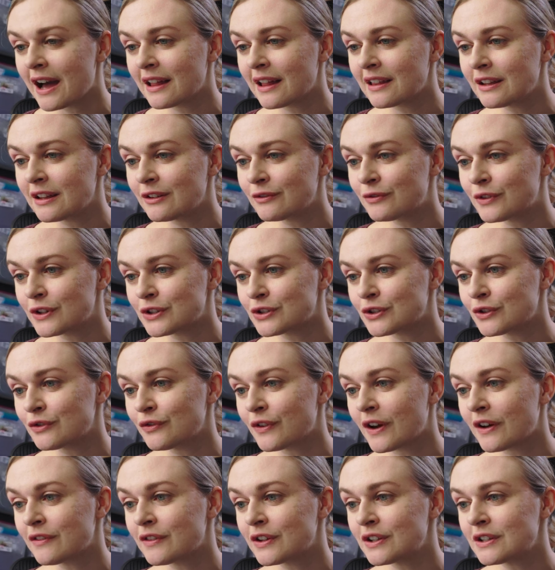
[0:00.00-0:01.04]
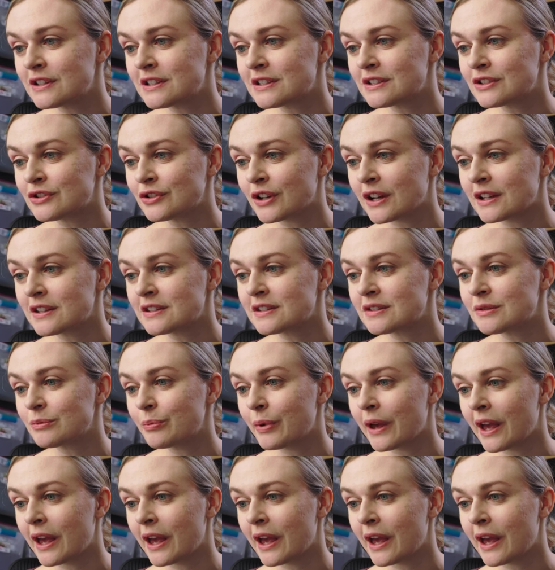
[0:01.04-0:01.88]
Eileen Fisher velvet distressed